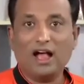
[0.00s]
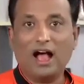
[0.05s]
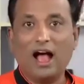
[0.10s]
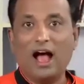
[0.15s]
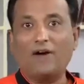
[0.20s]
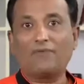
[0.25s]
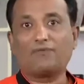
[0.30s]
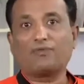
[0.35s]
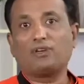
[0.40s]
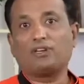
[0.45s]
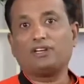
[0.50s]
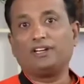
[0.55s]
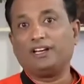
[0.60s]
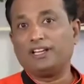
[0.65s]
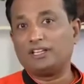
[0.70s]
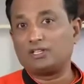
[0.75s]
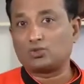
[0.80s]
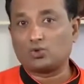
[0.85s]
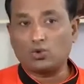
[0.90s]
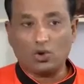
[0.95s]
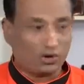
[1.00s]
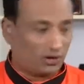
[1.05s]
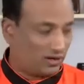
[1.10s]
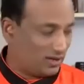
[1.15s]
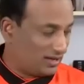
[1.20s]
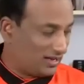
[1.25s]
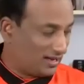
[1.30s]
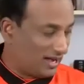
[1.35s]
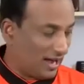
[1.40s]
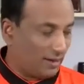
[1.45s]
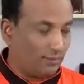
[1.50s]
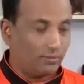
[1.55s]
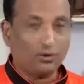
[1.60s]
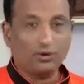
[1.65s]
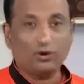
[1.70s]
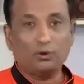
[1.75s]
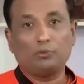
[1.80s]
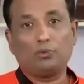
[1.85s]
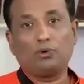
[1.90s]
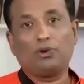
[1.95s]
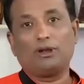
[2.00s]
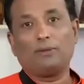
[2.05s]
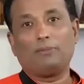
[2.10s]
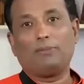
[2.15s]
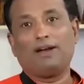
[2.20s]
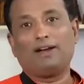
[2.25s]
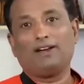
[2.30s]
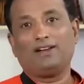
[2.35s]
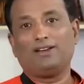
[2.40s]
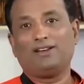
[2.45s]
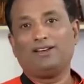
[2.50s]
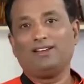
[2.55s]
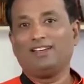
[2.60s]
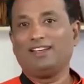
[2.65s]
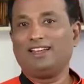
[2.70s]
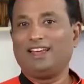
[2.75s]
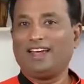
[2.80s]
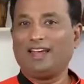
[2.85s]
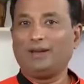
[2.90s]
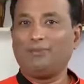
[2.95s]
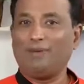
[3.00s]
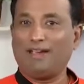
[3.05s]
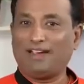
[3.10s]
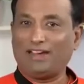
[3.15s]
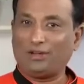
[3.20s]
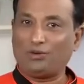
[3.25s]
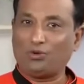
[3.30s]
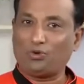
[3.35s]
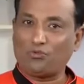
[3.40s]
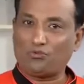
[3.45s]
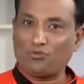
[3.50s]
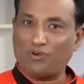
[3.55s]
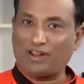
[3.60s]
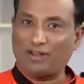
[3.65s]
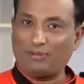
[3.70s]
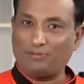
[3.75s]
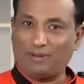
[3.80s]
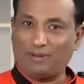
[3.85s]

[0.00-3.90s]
After it is cooked, I am going to put in a blender and make it to a fine